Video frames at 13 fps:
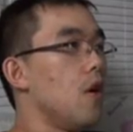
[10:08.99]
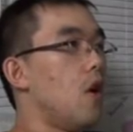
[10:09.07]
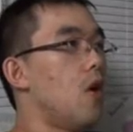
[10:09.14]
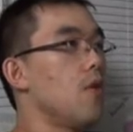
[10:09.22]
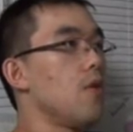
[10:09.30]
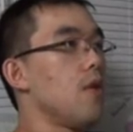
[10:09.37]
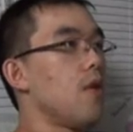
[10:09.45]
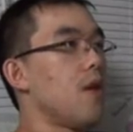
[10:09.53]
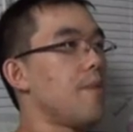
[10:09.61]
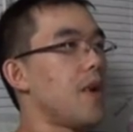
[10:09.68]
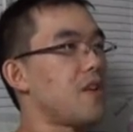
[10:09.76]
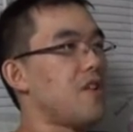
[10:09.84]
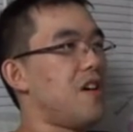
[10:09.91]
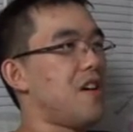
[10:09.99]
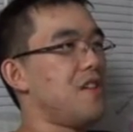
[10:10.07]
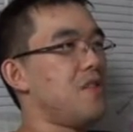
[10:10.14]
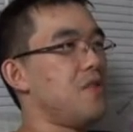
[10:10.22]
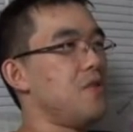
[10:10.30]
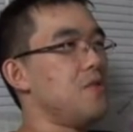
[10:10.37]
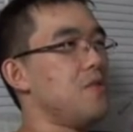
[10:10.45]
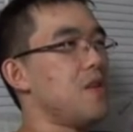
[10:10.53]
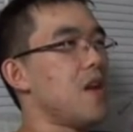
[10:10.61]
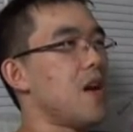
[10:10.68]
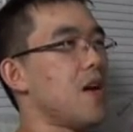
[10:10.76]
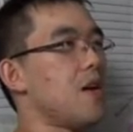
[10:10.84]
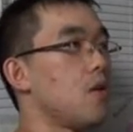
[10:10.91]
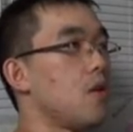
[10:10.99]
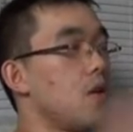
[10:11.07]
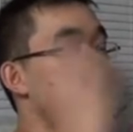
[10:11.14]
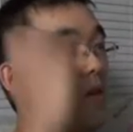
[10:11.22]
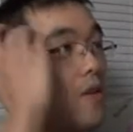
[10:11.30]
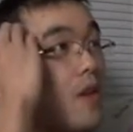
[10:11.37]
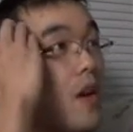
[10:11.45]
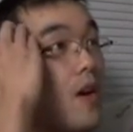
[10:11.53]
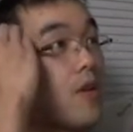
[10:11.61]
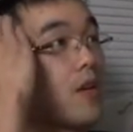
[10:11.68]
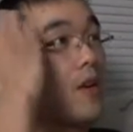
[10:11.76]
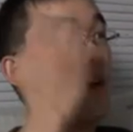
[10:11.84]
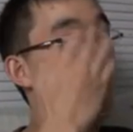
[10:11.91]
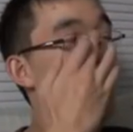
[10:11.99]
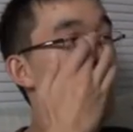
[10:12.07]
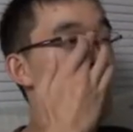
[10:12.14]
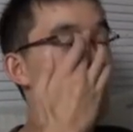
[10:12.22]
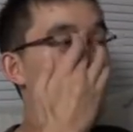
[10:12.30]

Oh no, I'm not talking to you yet. There we go.